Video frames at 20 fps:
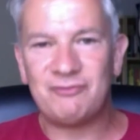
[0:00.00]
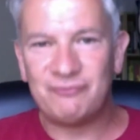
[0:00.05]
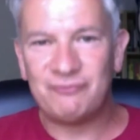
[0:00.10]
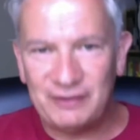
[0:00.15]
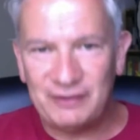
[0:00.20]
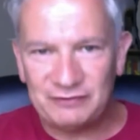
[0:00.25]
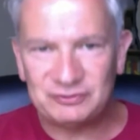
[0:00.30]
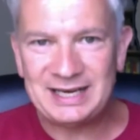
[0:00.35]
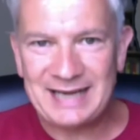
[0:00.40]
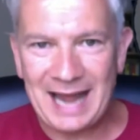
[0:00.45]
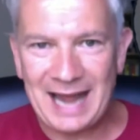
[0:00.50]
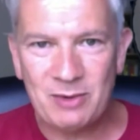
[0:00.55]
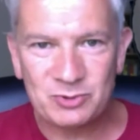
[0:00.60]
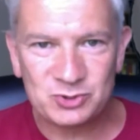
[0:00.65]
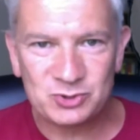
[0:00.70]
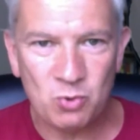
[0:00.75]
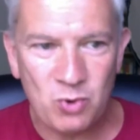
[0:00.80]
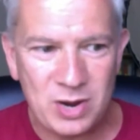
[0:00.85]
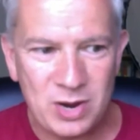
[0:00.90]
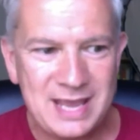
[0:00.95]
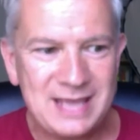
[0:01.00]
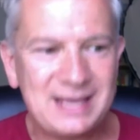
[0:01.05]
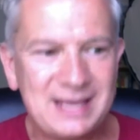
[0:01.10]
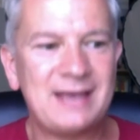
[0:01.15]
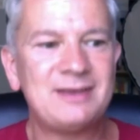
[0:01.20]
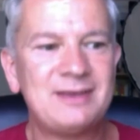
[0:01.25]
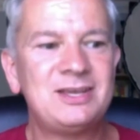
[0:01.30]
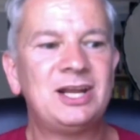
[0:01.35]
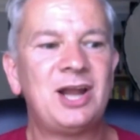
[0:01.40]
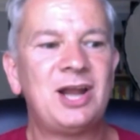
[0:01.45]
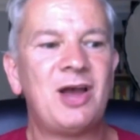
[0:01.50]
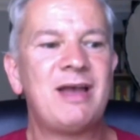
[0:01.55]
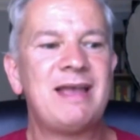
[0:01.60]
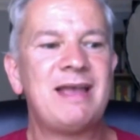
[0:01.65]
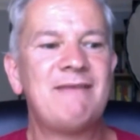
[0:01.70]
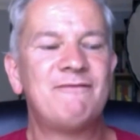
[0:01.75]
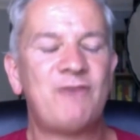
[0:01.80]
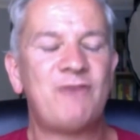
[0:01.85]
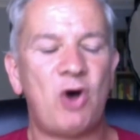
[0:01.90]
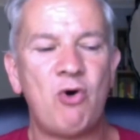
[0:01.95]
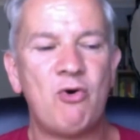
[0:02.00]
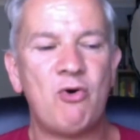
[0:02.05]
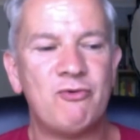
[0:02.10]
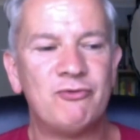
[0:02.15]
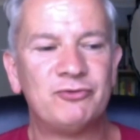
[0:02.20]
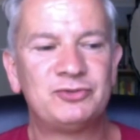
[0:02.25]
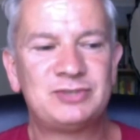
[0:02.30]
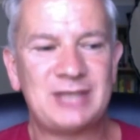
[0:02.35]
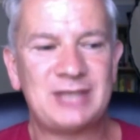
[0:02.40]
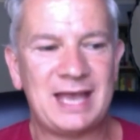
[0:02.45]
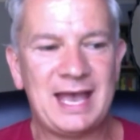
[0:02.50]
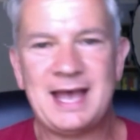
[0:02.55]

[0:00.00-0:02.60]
15 hours a week, you know, involved,